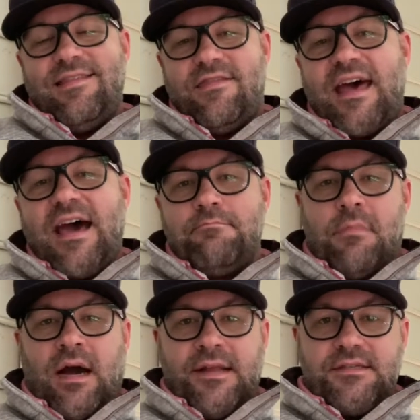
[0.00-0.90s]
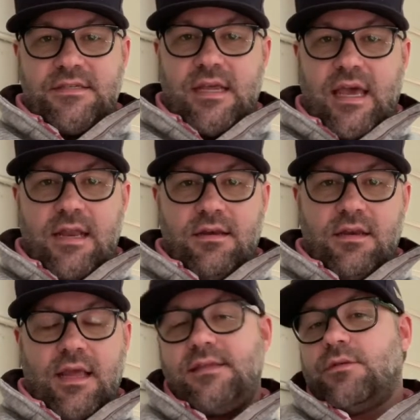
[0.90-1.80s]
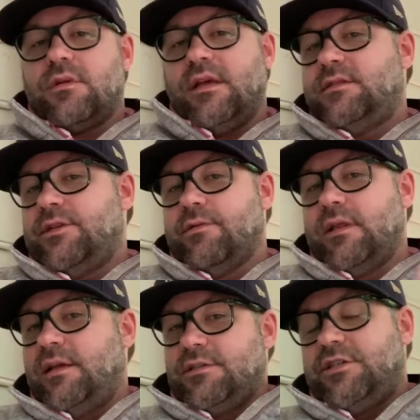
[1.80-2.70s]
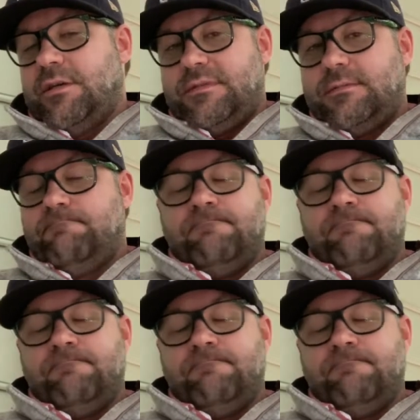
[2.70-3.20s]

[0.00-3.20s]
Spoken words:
that mindset as it relates to your relationships.